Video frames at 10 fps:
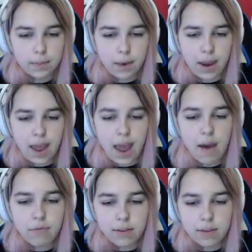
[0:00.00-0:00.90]
Paint and
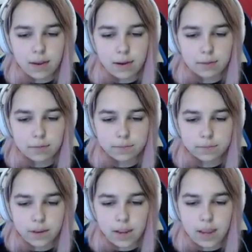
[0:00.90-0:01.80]
everything. the fireworks.
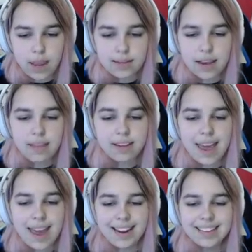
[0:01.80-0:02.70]
Yes, and the
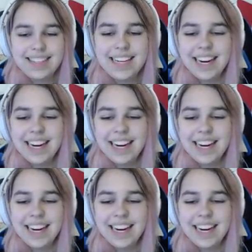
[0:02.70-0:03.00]
cannons.